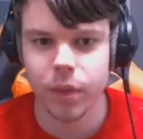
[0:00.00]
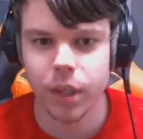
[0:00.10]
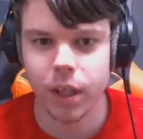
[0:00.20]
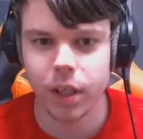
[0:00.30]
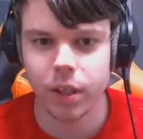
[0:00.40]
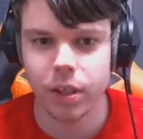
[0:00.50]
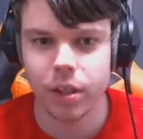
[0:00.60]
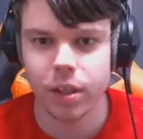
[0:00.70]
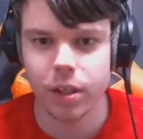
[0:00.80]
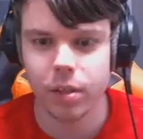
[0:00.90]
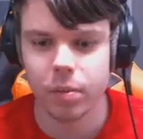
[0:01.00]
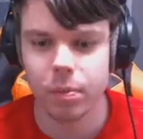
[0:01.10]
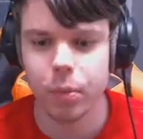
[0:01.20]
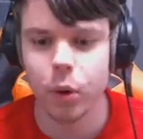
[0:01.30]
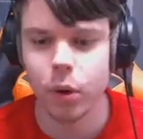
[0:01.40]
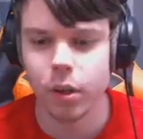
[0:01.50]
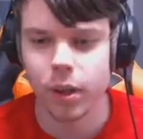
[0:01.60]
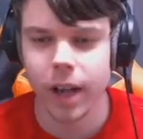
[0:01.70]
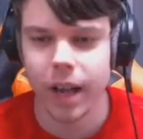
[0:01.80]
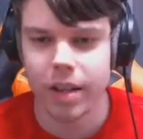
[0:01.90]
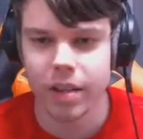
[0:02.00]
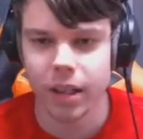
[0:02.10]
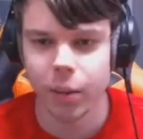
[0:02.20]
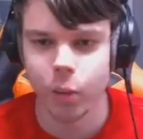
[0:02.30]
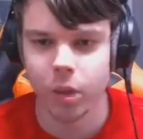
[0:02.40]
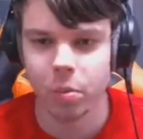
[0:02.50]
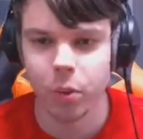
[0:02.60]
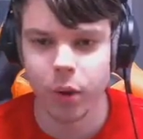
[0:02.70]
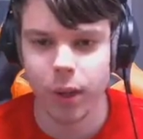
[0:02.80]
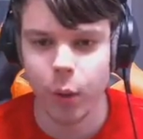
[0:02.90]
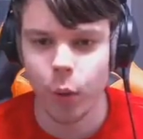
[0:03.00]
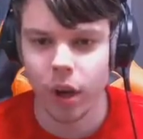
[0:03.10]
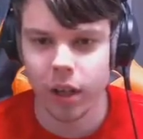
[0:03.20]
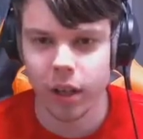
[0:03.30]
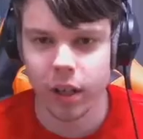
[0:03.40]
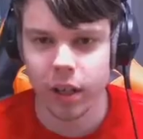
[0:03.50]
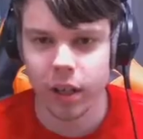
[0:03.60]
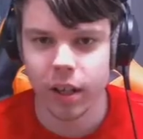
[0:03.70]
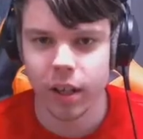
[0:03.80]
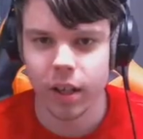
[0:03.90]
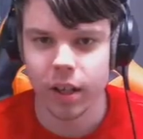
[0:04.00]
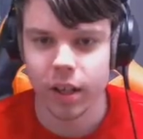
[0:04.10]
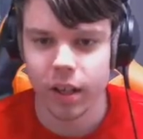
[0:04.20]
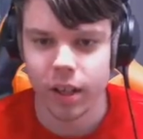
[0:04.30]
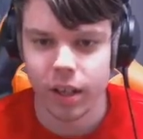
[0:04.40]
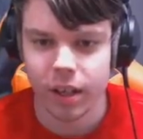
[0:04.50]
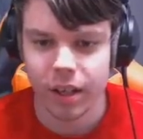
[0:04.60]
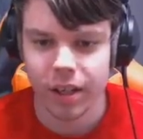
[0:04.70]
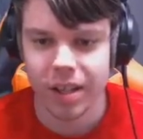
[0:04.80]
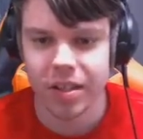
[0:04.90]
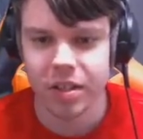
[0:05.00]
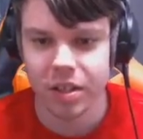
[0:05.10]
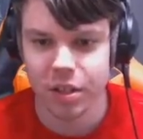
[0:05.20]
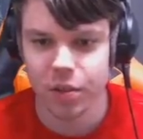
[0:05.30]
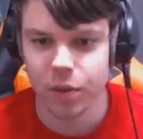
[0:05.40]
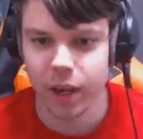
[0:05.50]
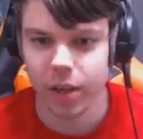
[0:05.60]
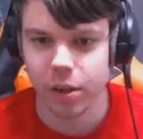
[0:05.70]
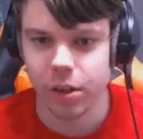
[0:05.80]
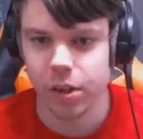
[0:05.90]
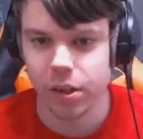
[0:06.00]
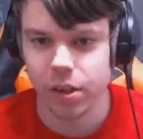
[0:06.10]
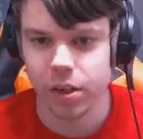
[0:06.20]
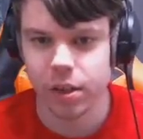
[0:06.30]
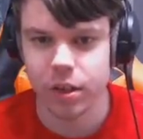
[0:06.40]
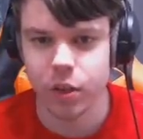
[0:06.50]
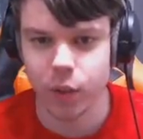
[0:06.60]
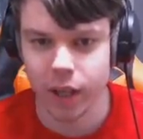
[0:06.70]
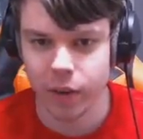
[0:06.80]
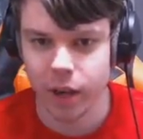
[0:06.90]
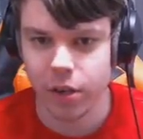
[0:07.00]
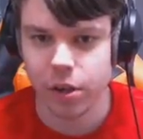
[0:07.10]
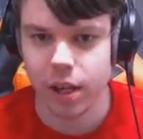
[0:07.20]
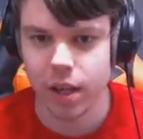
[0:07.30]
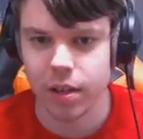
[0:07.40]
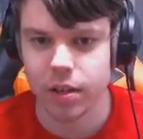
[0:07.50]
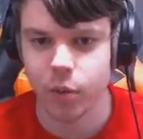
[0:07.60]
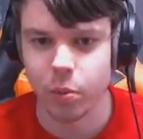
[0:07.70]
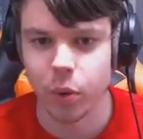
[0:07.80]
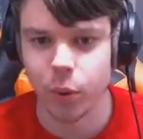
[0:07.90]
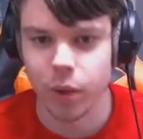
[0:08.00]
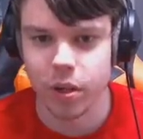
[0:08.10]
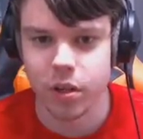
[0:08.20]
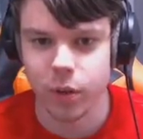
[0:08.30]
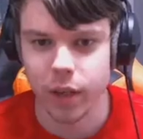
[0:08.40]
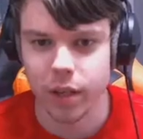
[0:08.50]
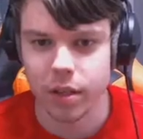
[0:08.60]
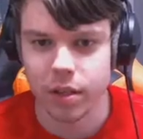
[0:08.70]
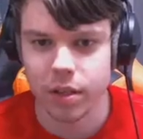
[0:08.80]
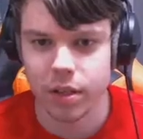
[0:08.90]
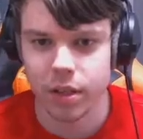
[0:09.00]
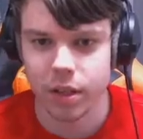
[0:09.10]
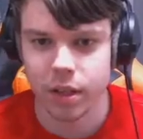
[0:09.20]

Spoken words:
the portal has a 1.1 distance range. Screen range, that is. 1.1 screens.